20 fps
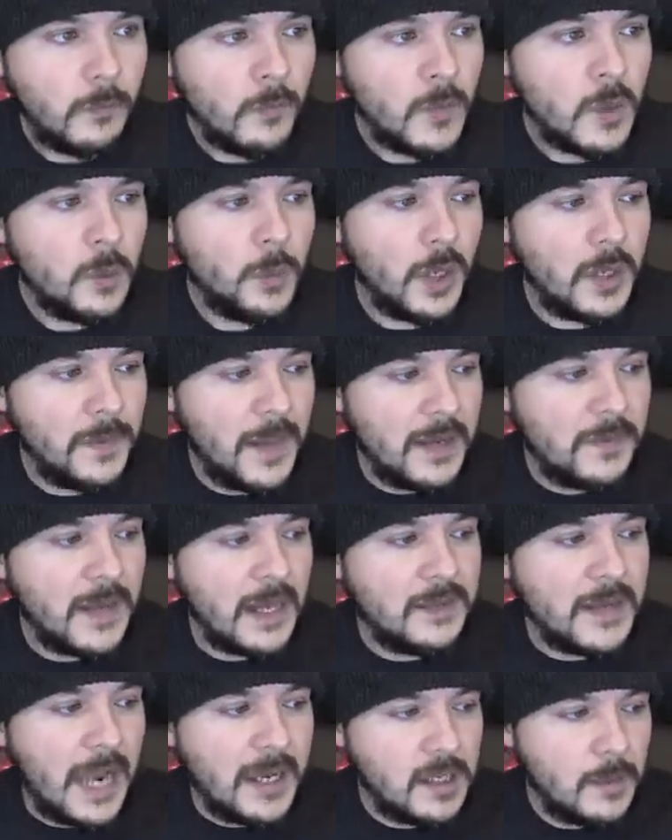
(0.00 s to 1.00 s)
But they
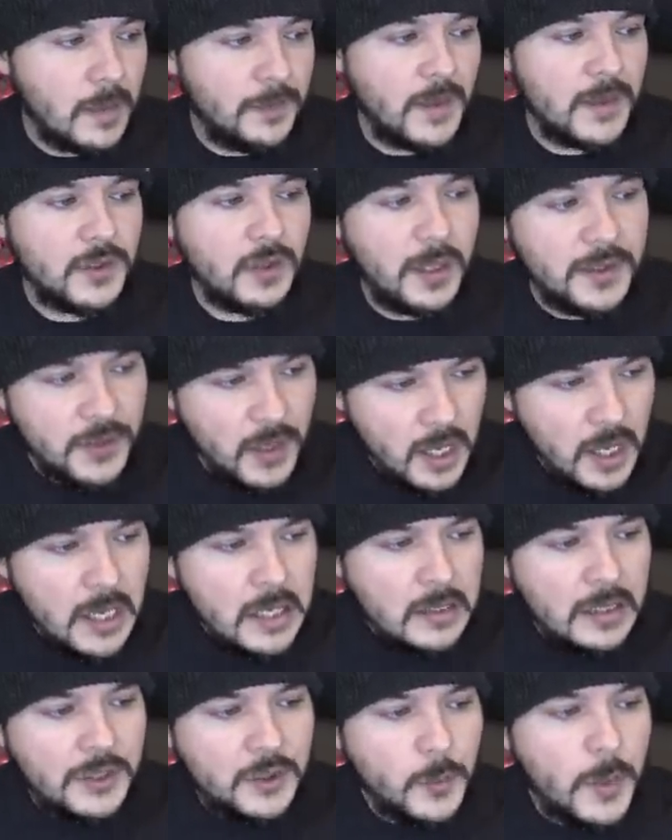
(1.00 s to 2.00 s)
document this. So
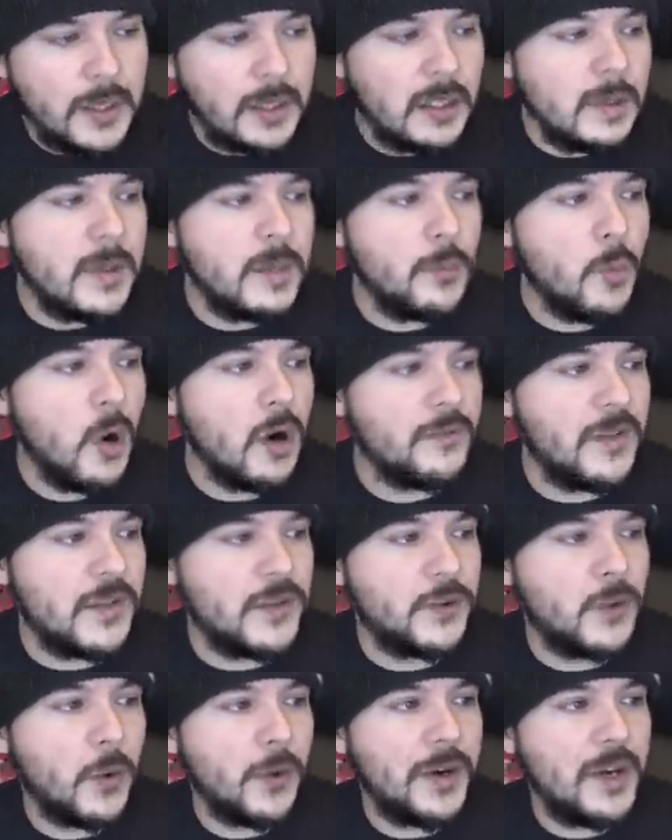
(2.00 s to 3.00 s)
let's read a little bit more of this
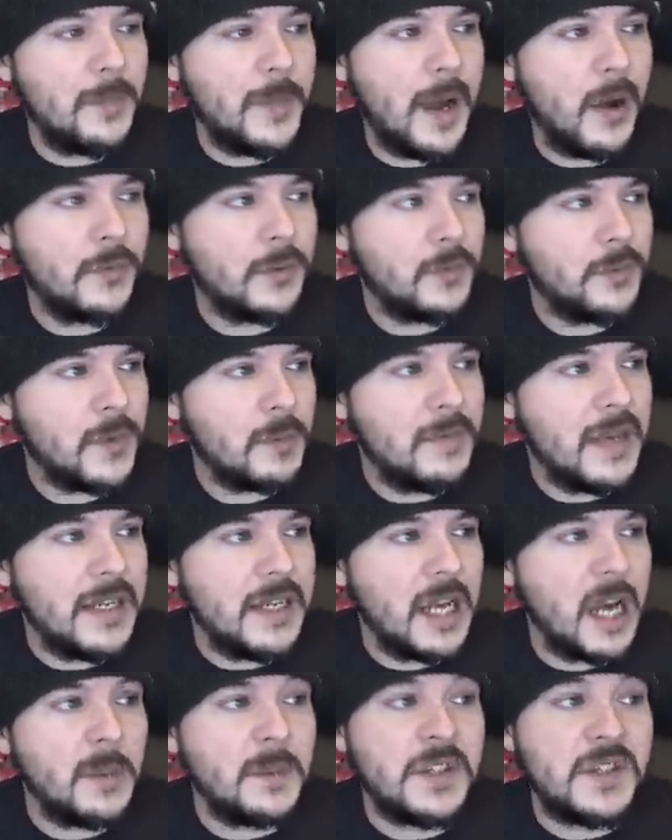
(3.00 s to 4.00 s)
story about the
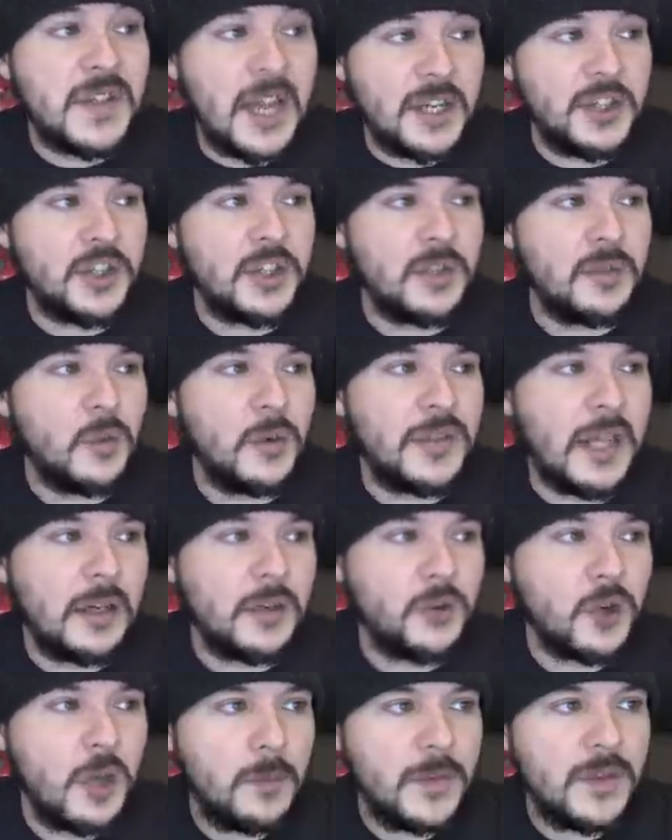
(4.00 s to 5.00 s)
media obsession with
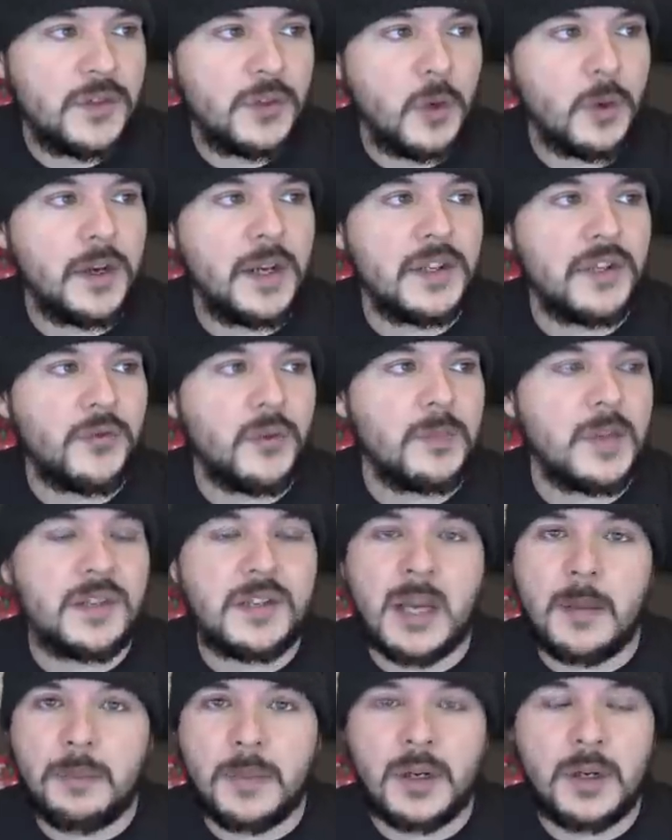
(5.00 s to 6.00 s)
Donald Trump. This story is from
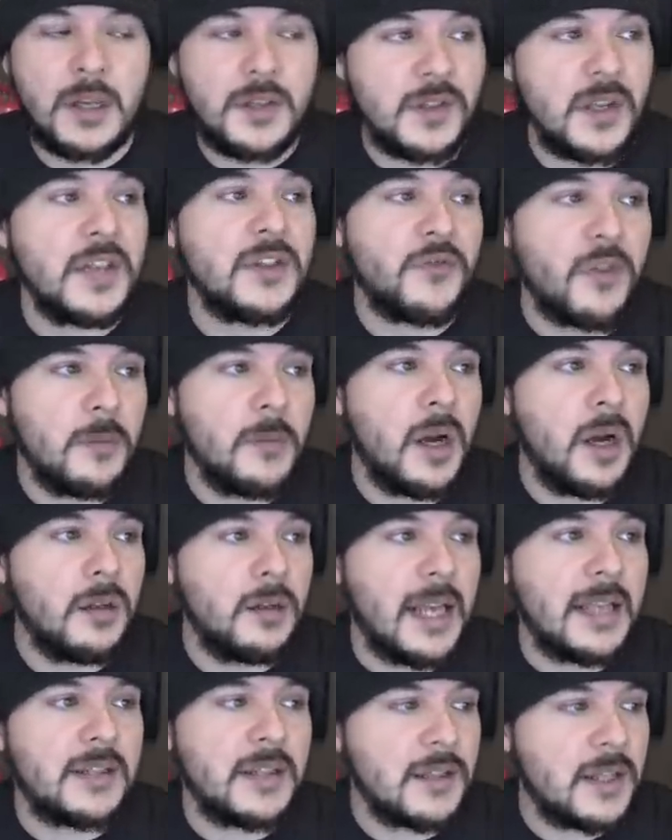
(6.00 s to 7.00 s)
December. It's from
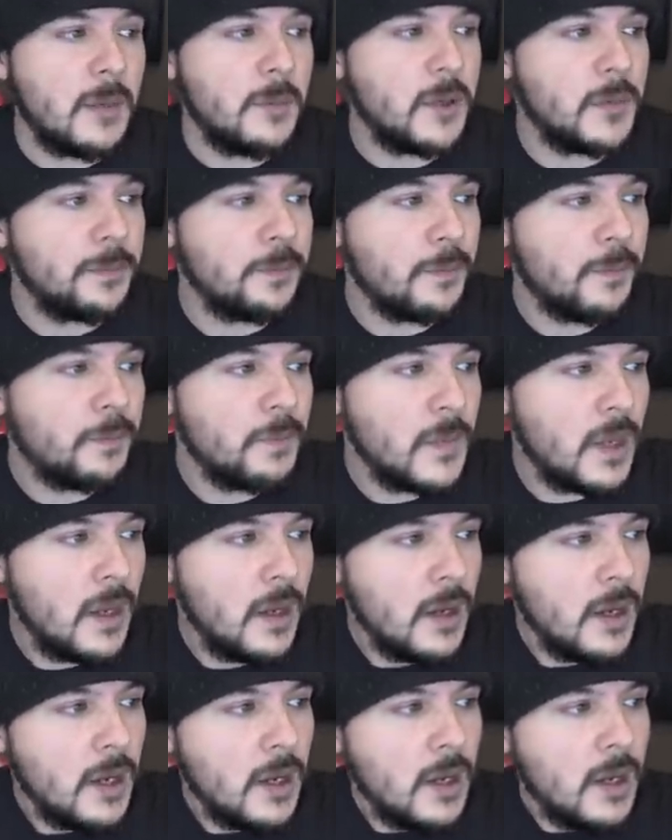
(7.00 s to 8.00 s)
last December.
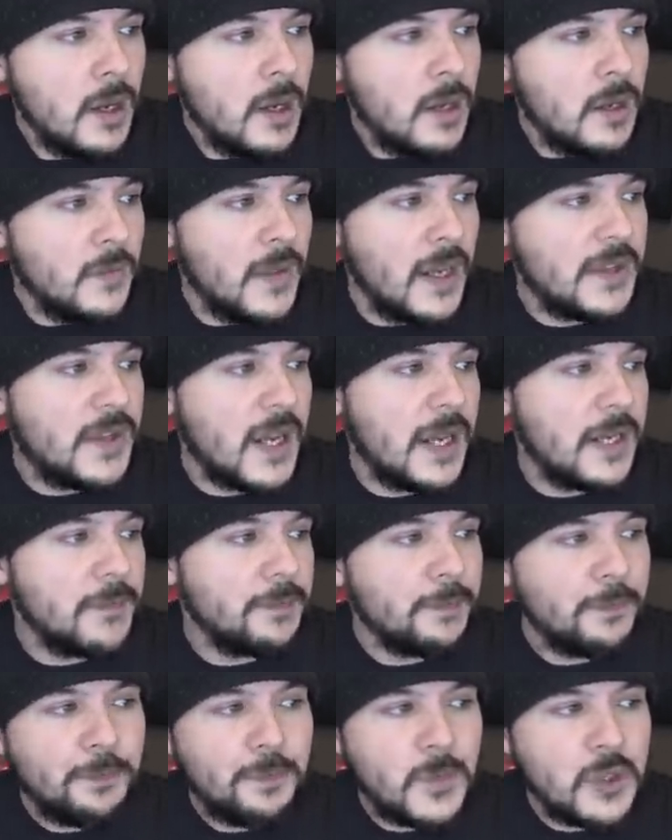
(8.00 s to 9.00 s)
They
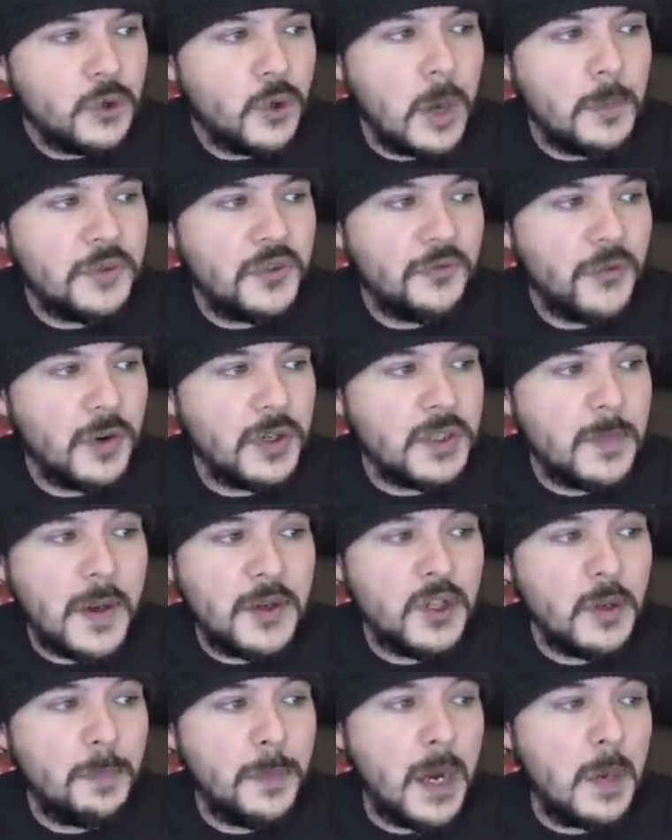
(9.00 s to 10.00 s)
say Trump's first
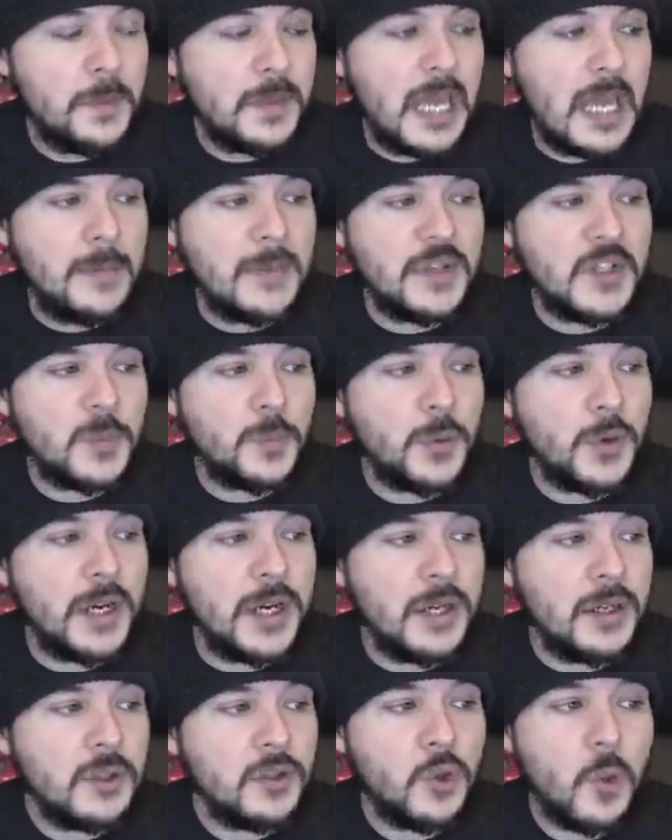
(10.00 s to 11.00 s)
major bump came in
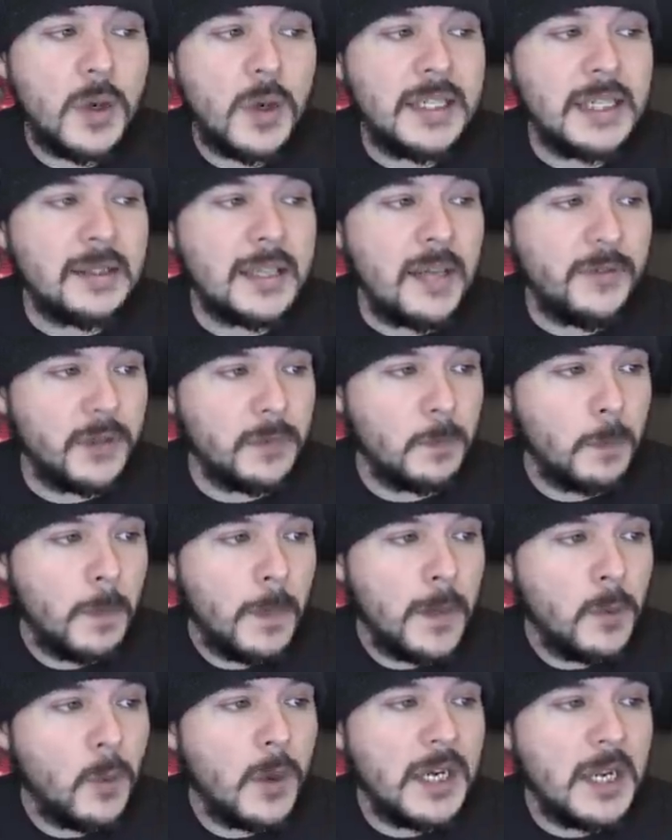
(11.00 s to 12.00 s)
spring 2011
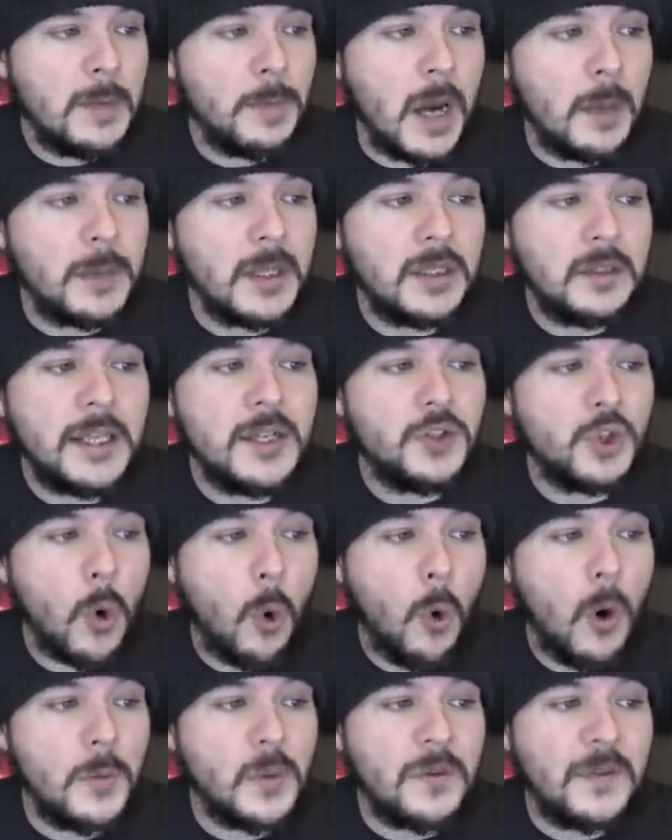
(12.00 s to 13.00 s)
when he publicly
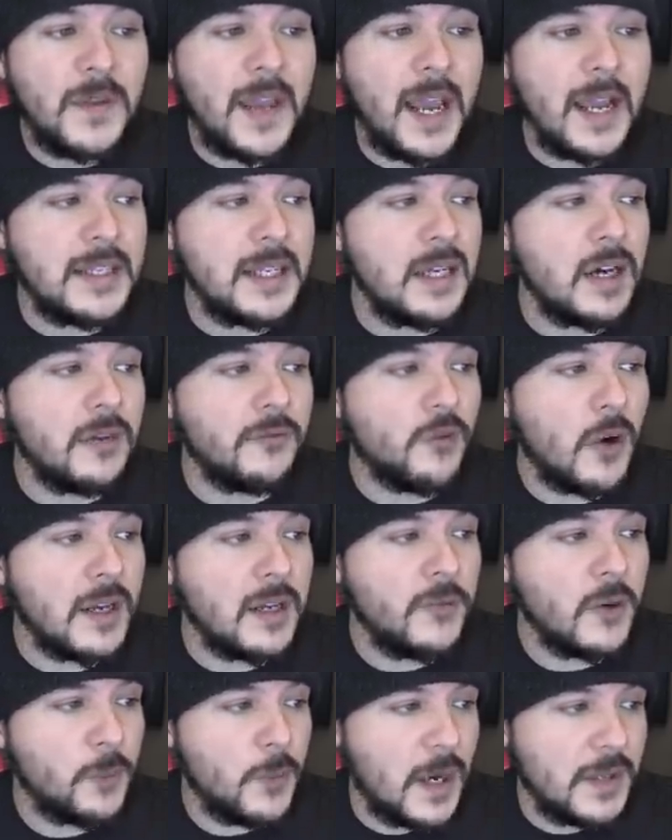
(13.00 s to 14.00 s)
toyed with the idea of
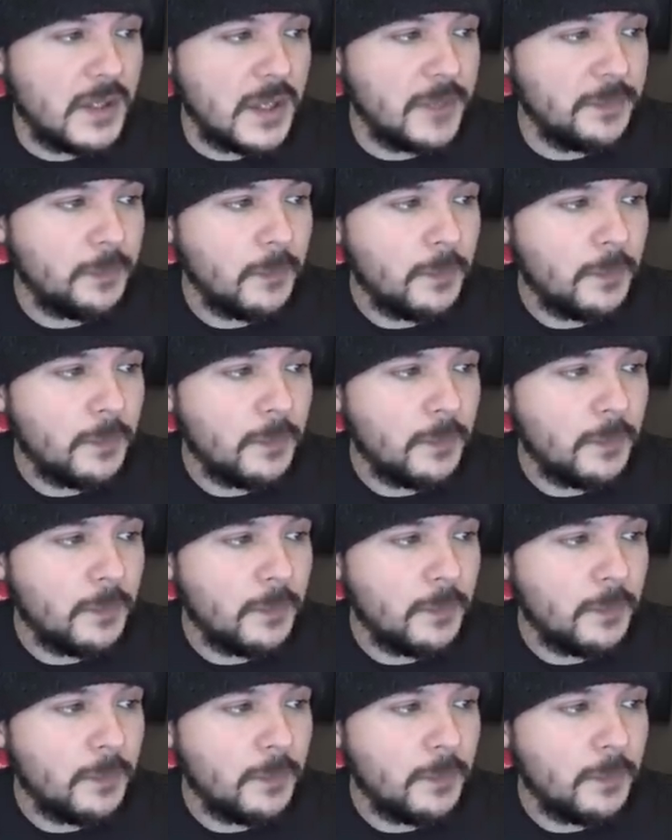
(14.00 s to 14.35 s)
running for president.